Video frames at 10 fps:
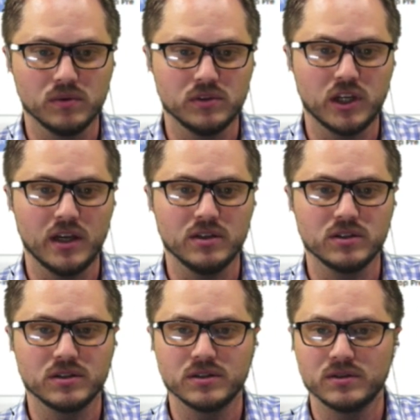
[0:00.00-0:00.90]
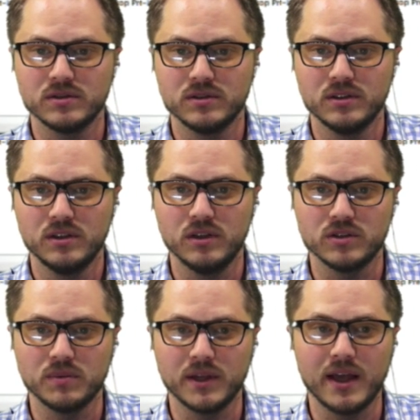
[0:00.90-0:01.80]
changed,
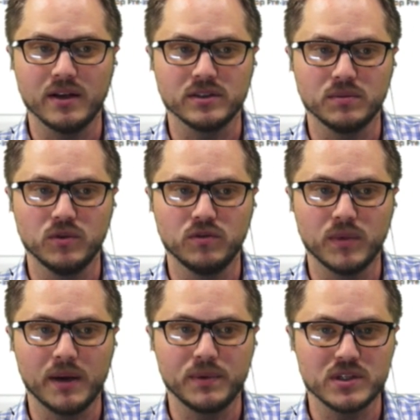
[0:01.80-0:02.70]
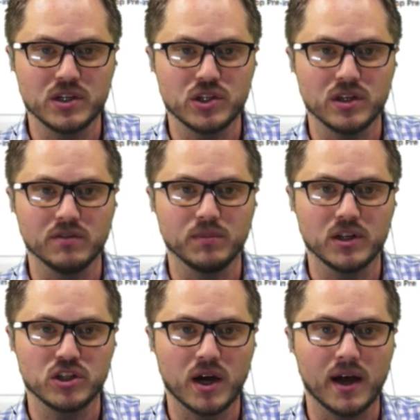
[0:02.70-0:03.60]
something else, I moved my position of my
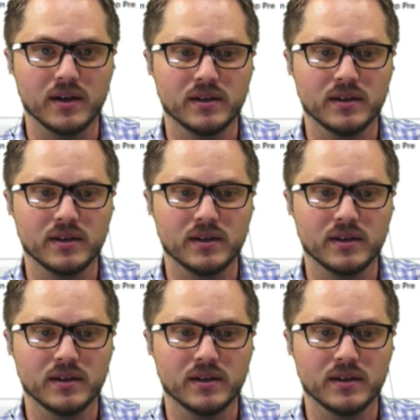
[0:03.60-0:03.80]
shot